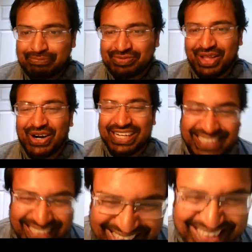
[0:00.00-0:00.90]
No.
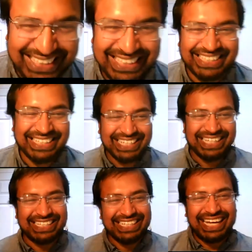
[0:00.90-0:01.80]

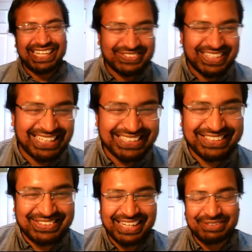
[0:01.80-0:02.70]
I love that,
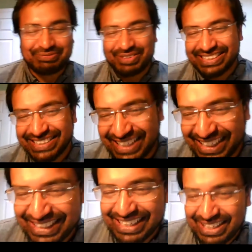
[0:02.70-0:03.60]
straight and blunt, yeah.
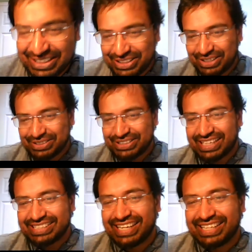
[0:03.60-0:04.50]
So
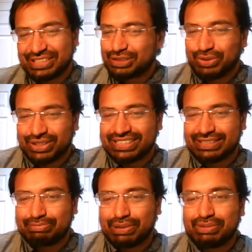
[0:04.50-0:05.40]
Sharia just wants
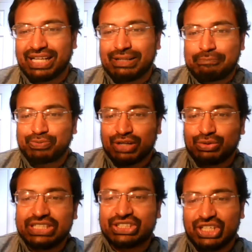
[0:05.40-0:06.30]
the PBL.
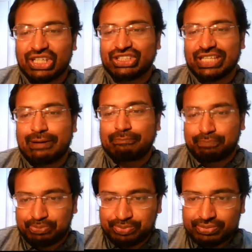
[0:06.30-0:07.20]
Research, yeah.
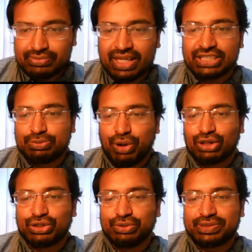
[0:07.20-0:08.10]
Small
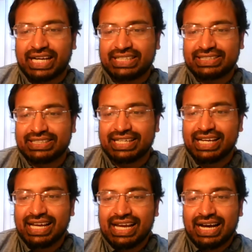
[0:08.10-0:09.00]
group sizes.
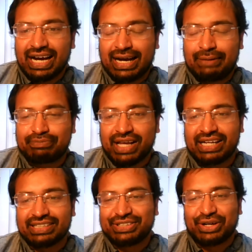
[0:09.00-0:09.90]
And
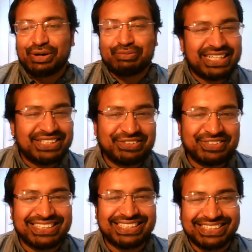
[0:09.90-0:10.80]
you don't know many
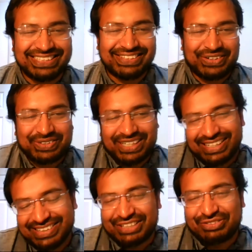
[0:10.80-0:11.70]
universities, so
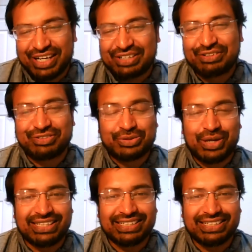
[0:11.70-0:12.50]
that's fair enough as well.